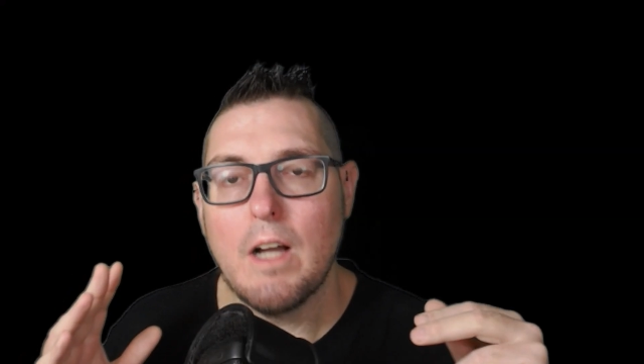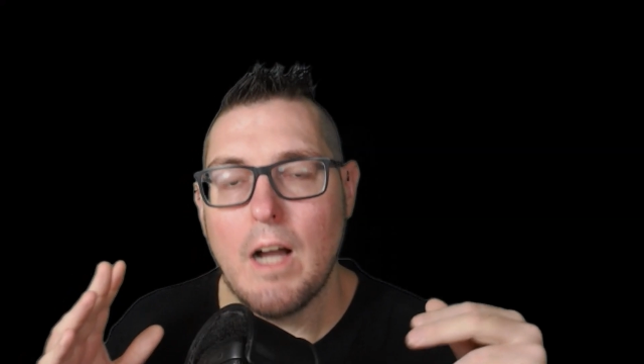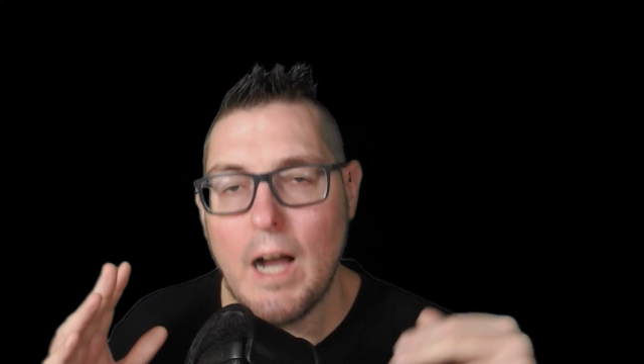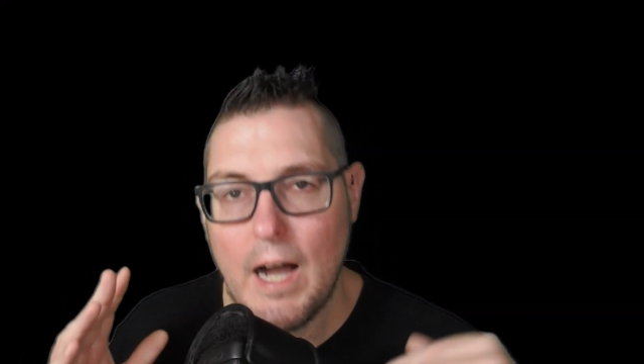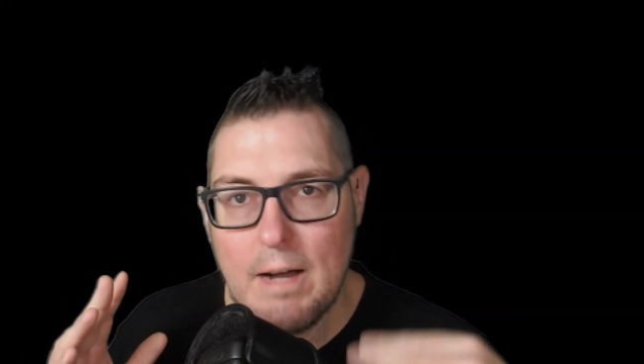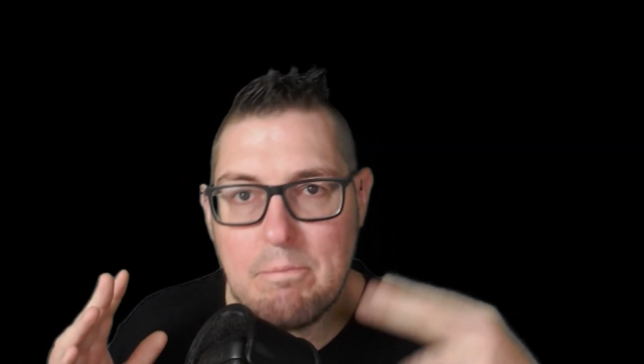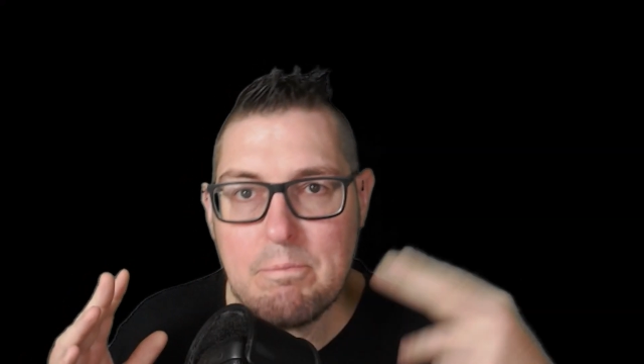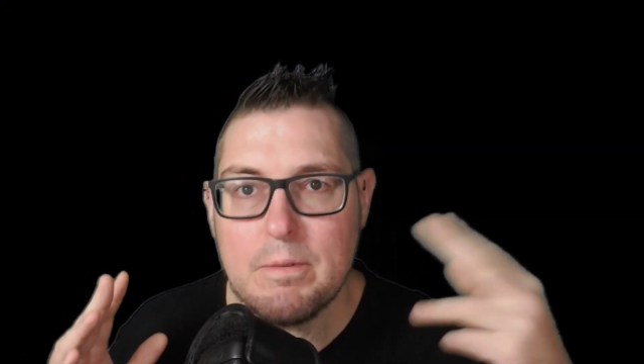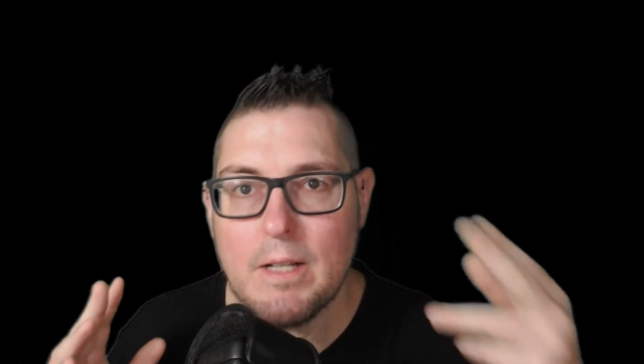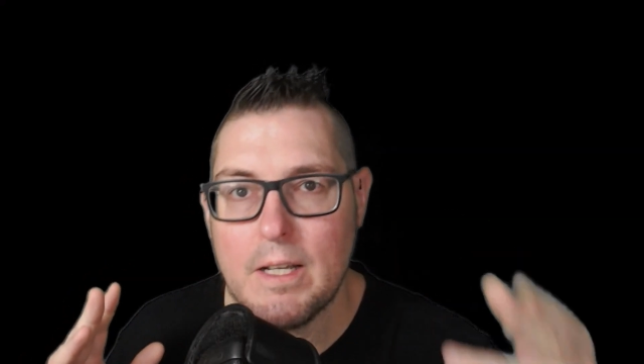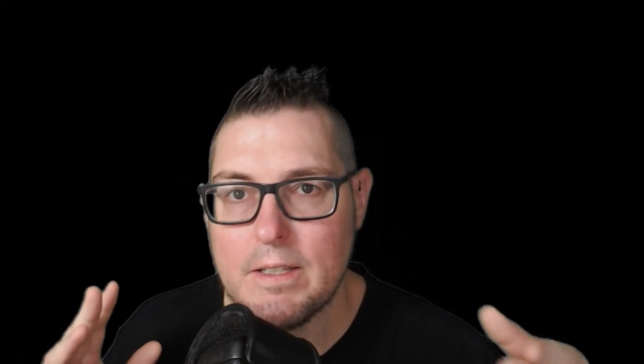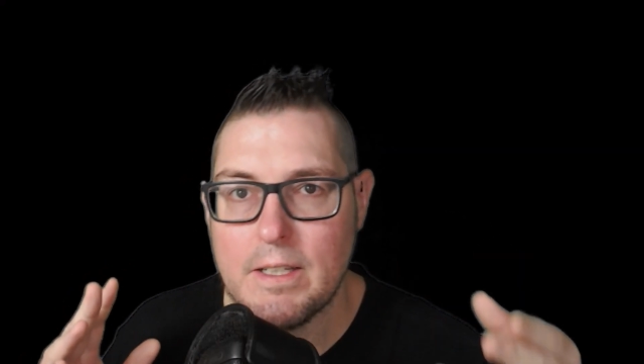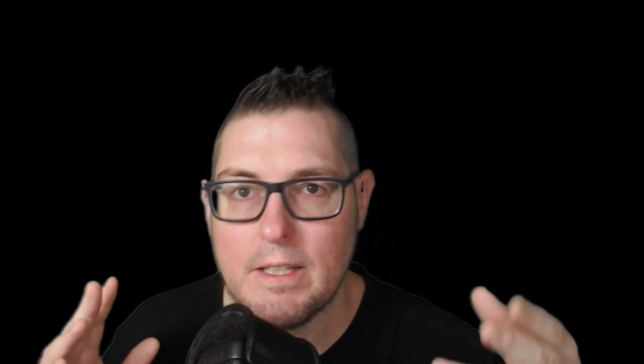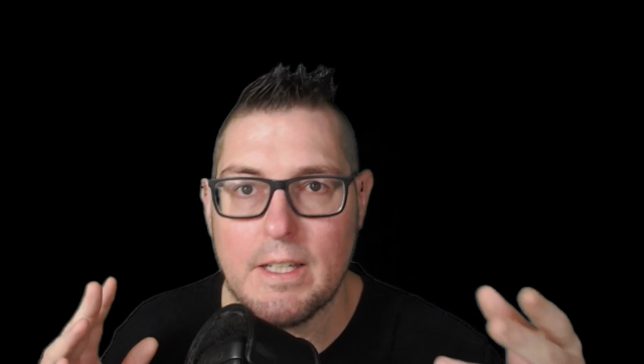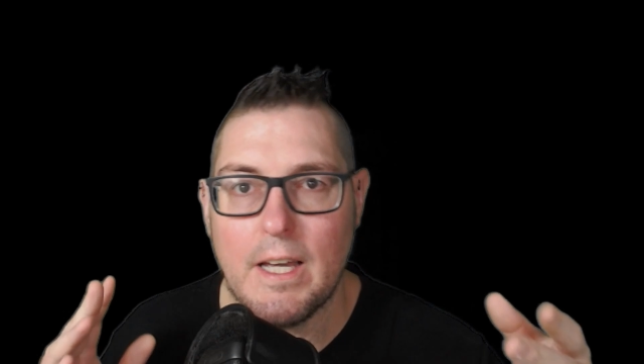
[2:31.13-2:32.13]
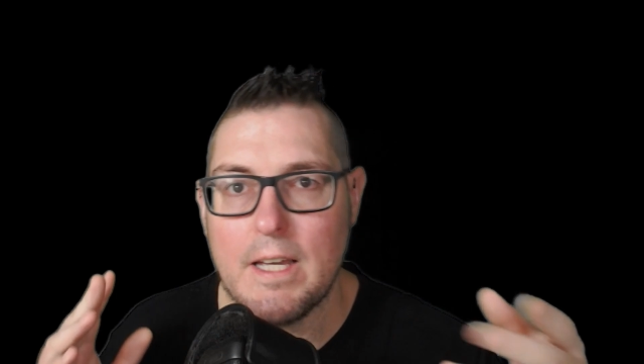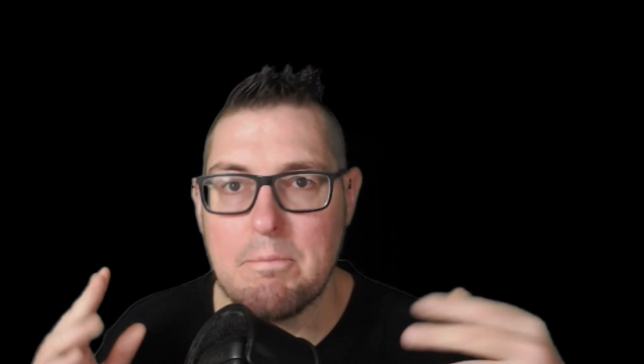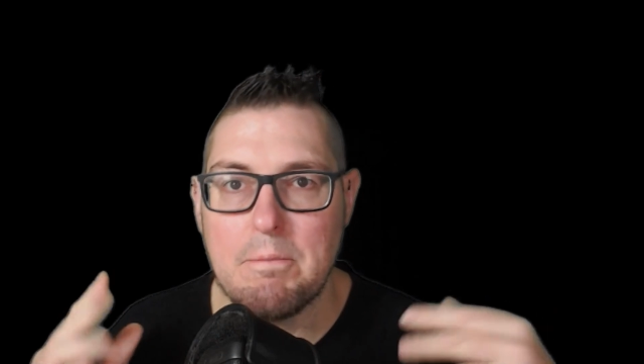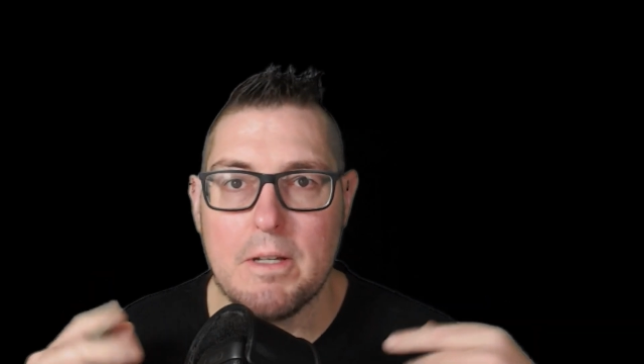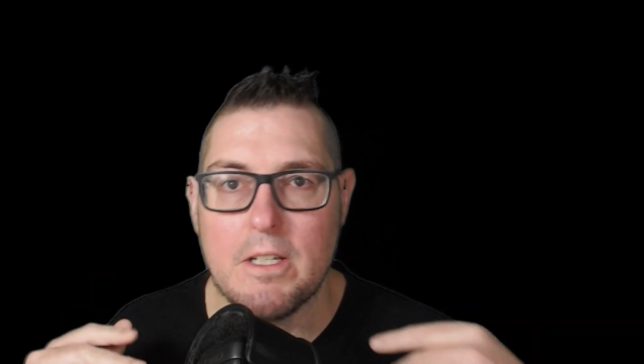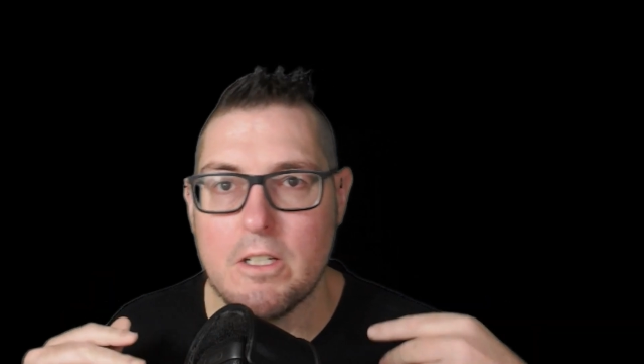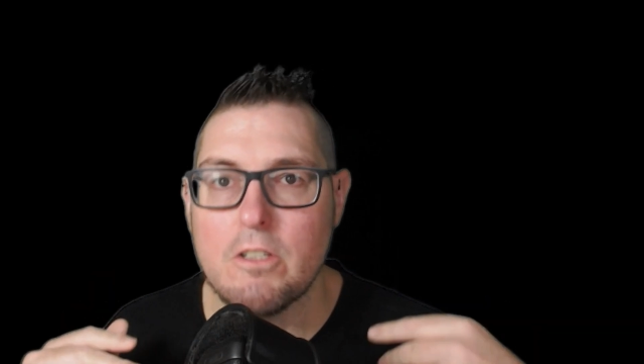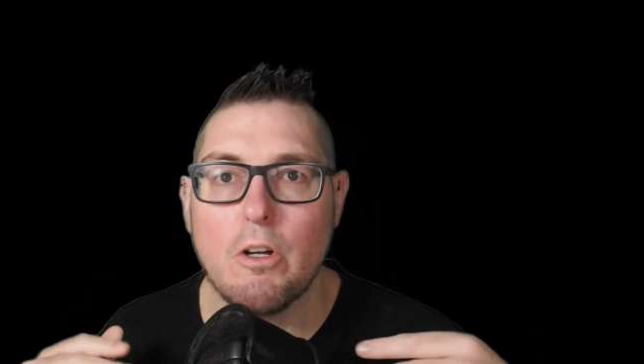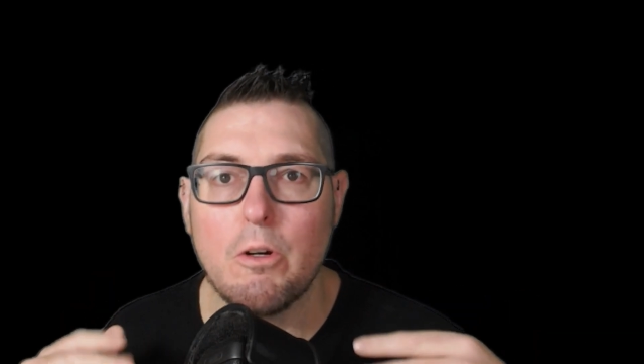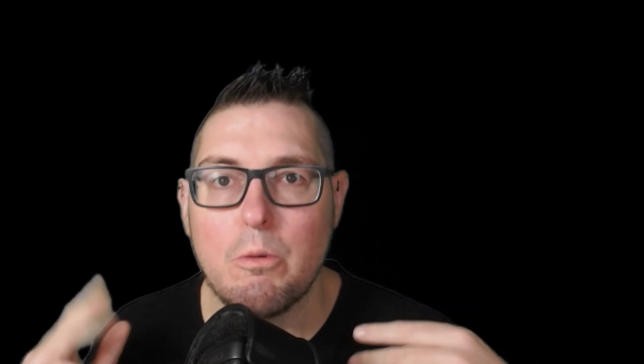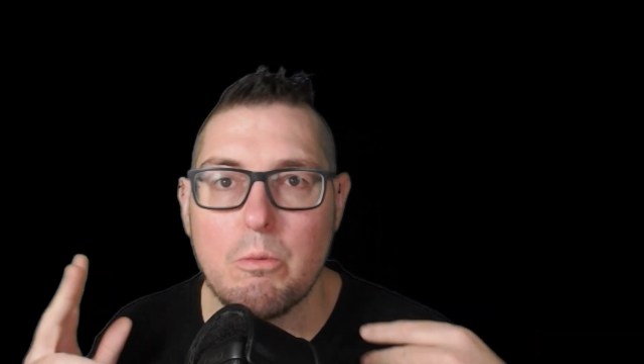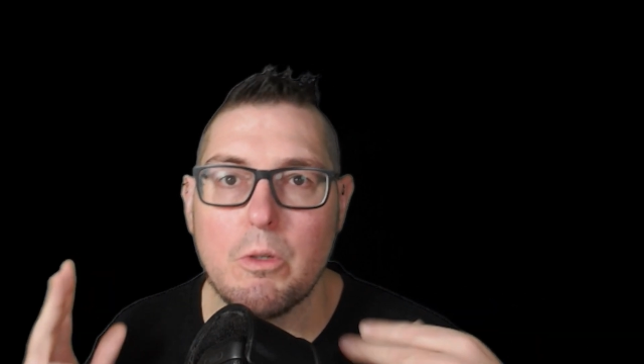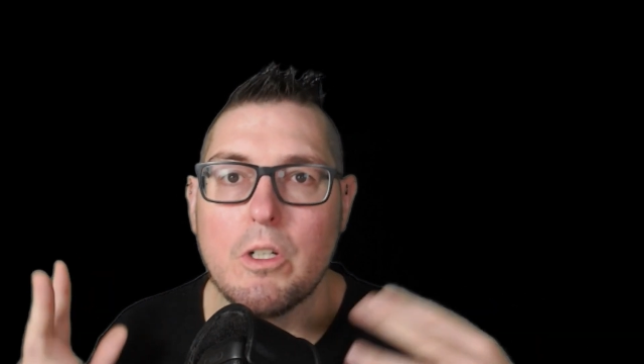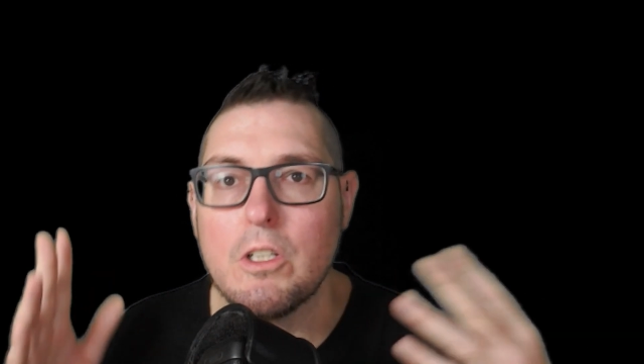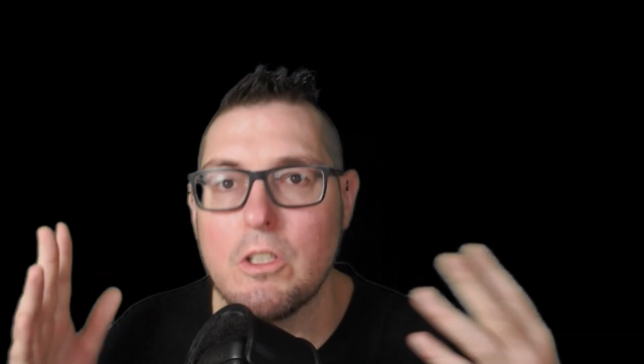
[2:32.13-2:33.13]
update the game, but you don't want to